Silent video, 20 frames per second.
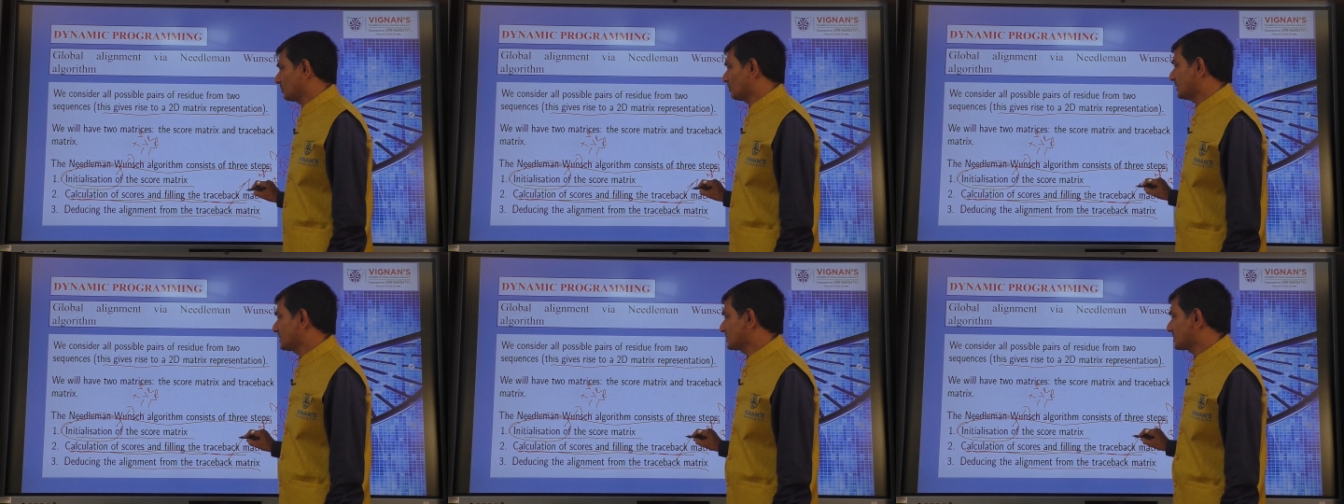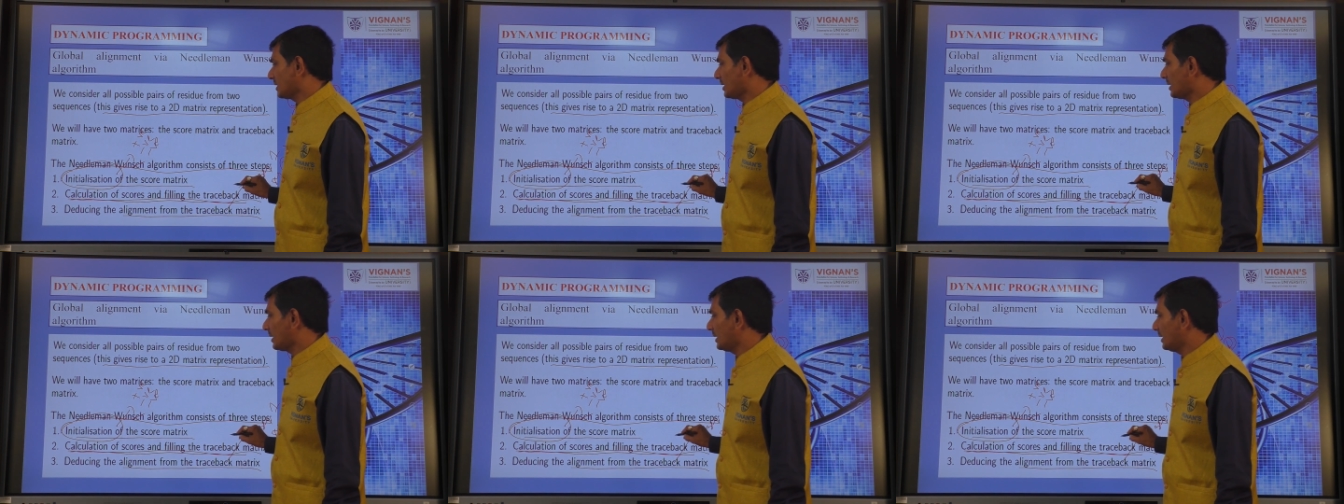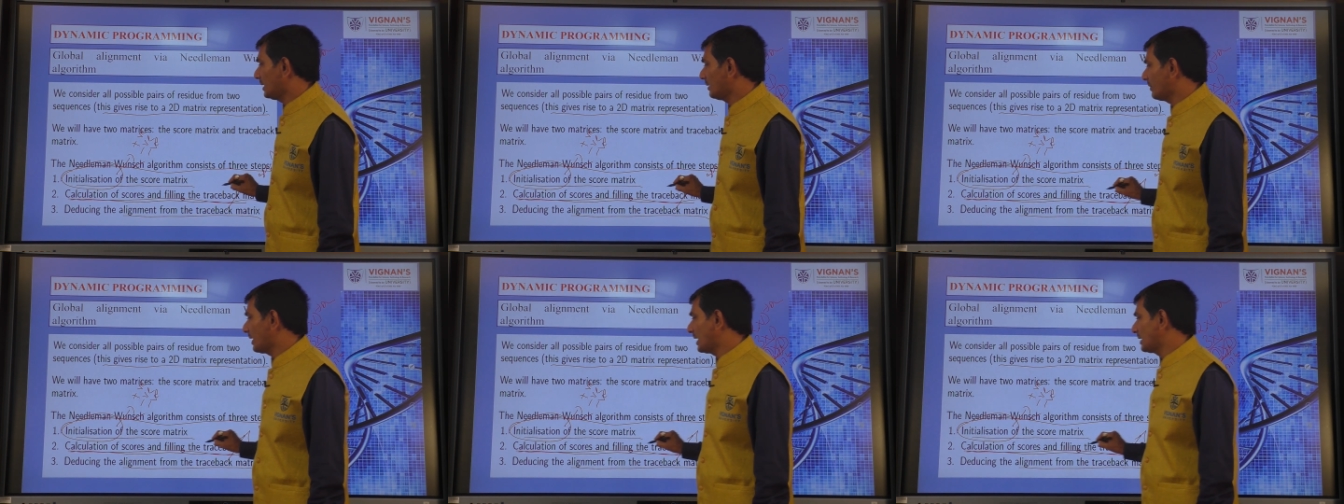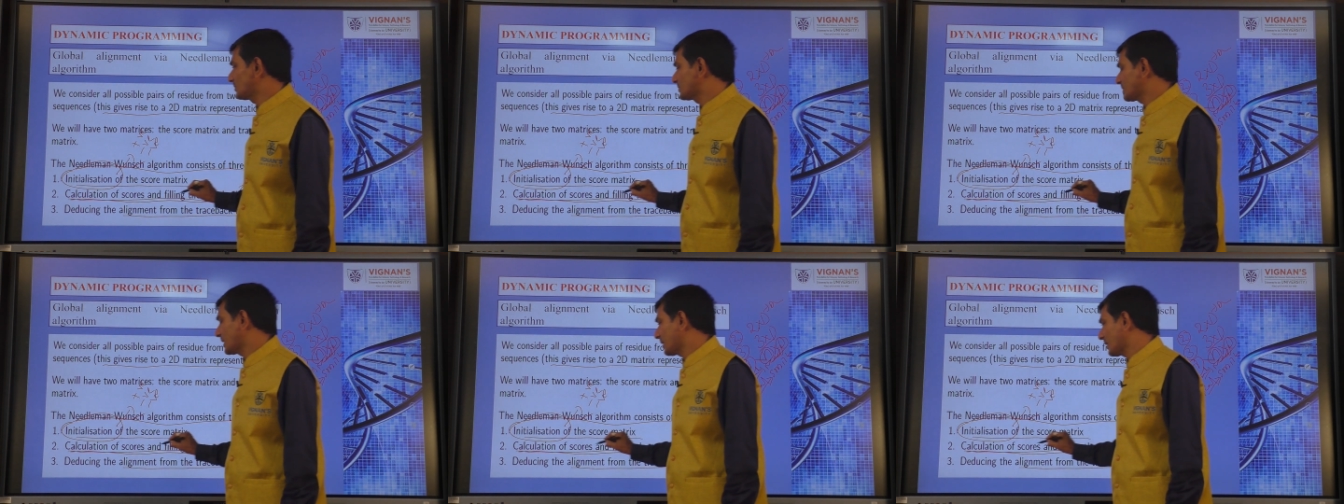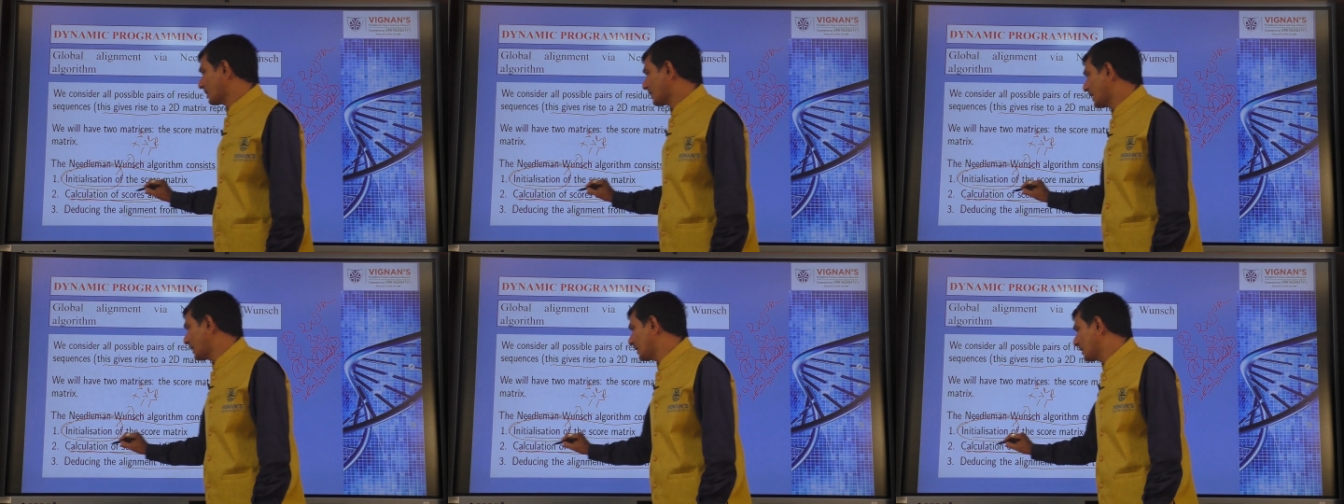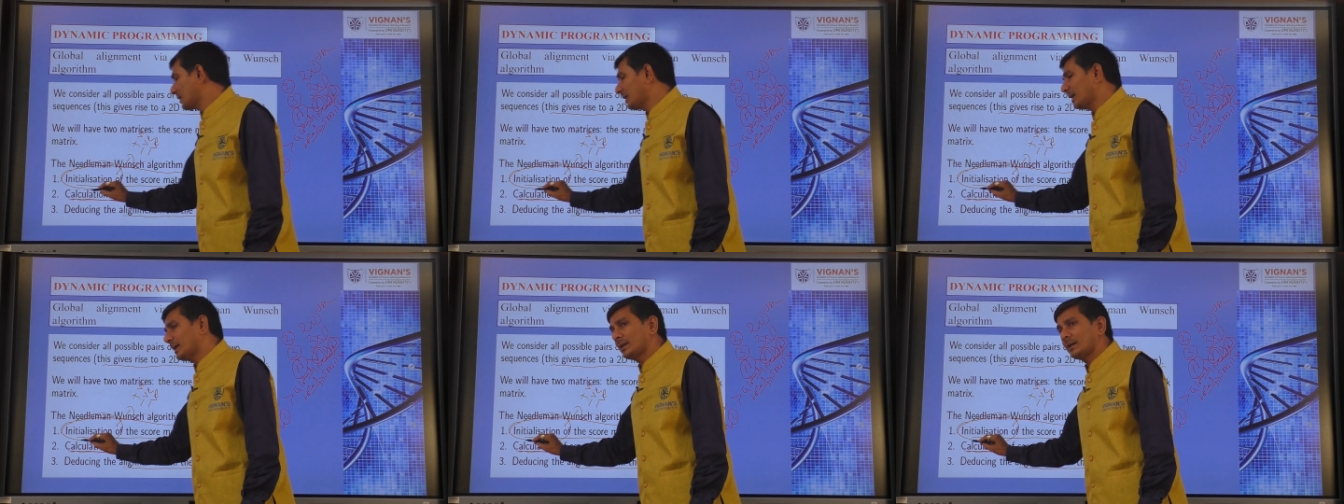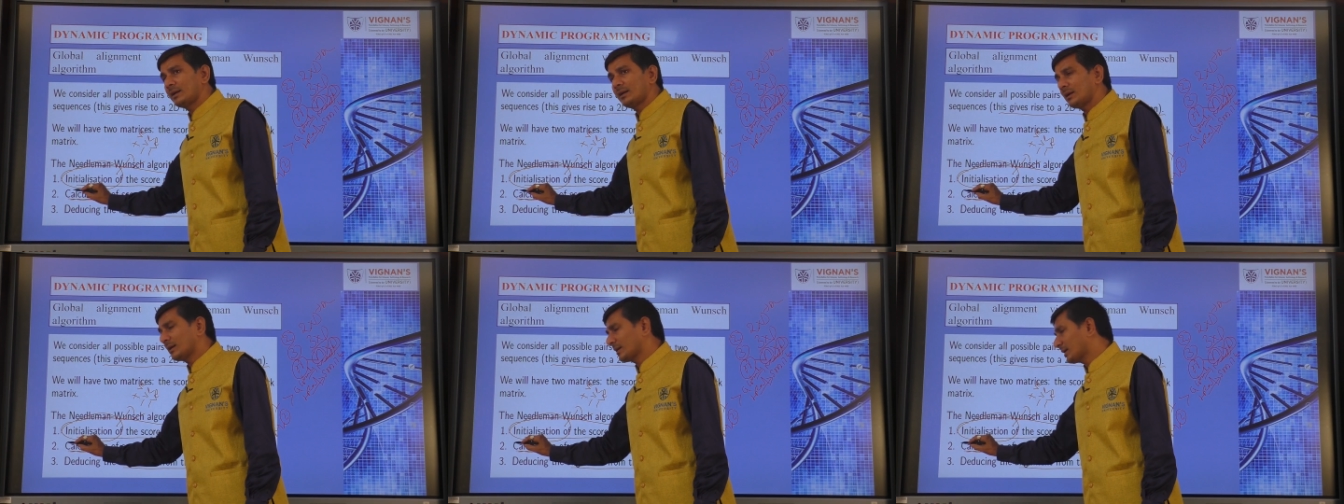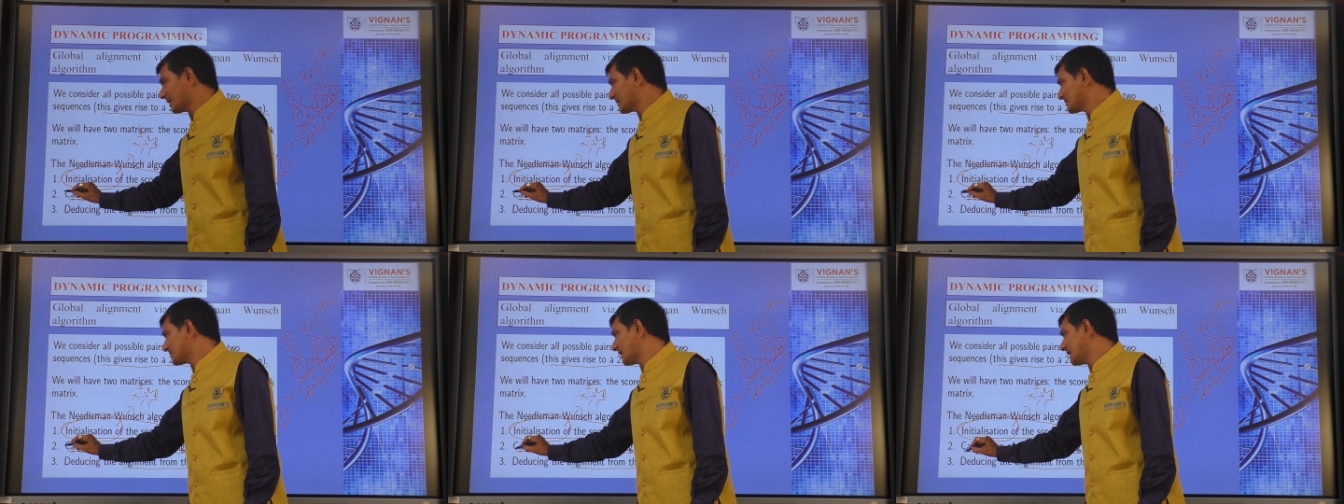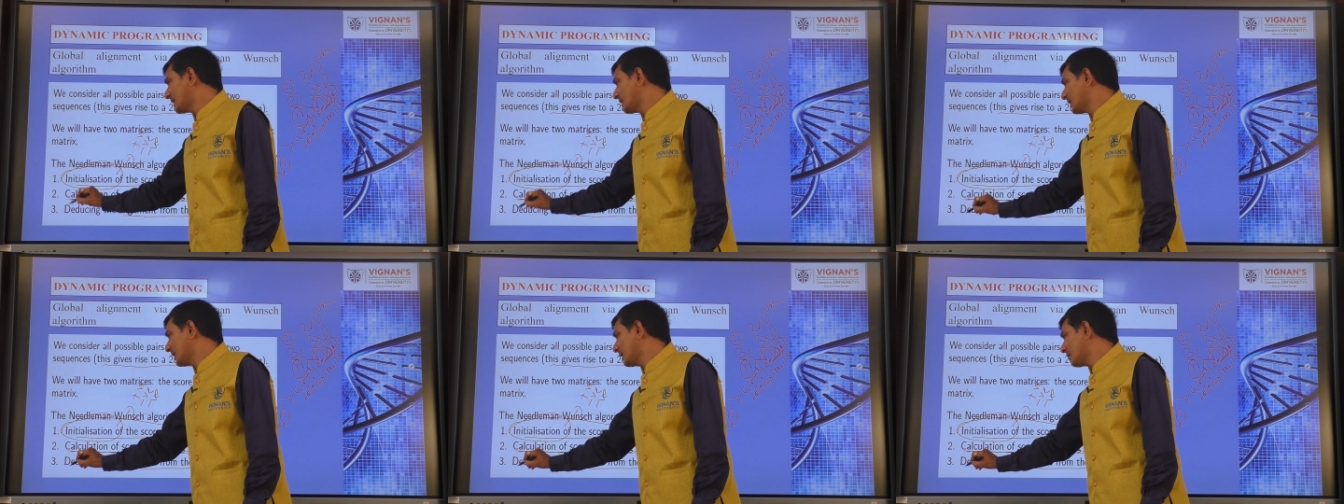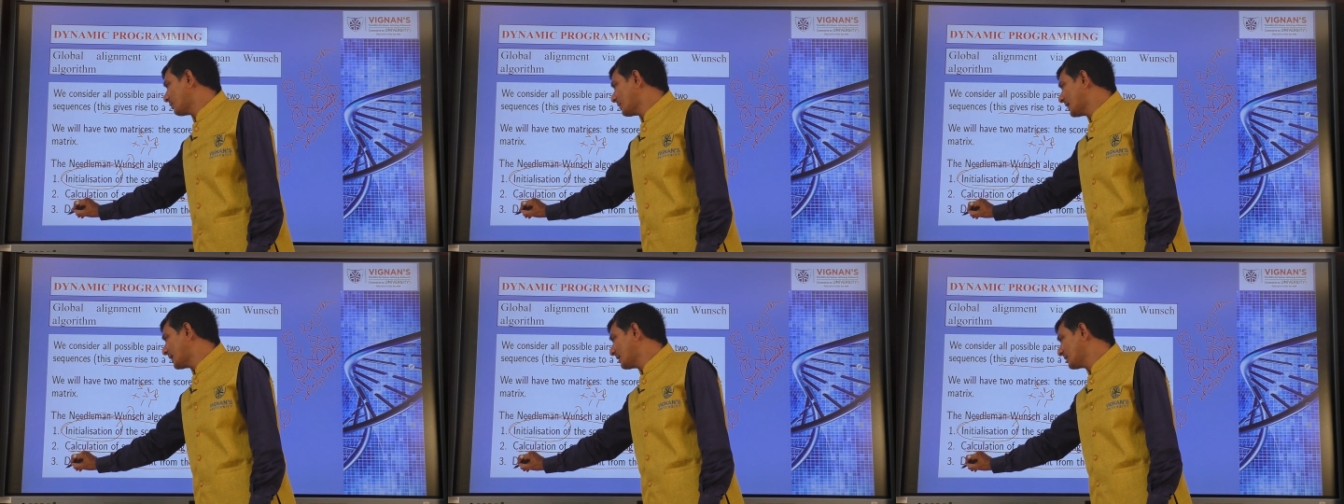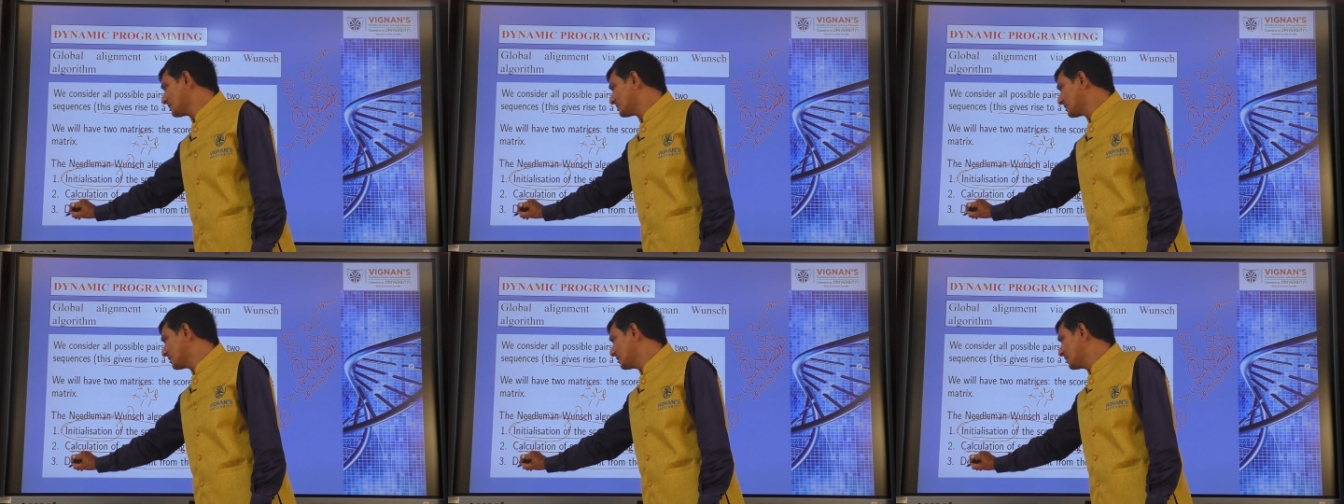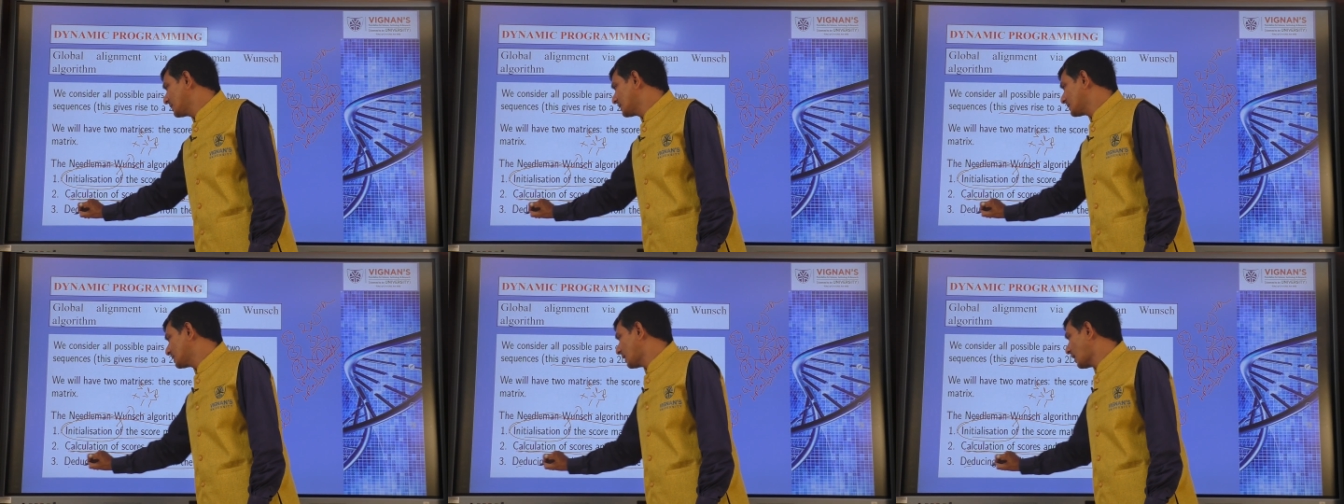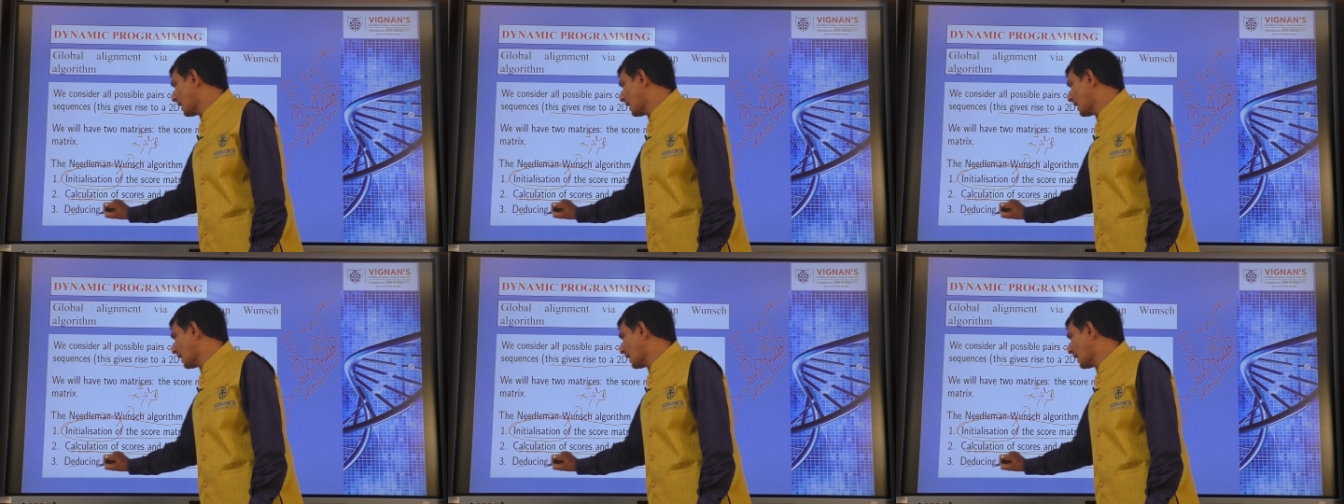once all the values are calculated across the entire matrix, the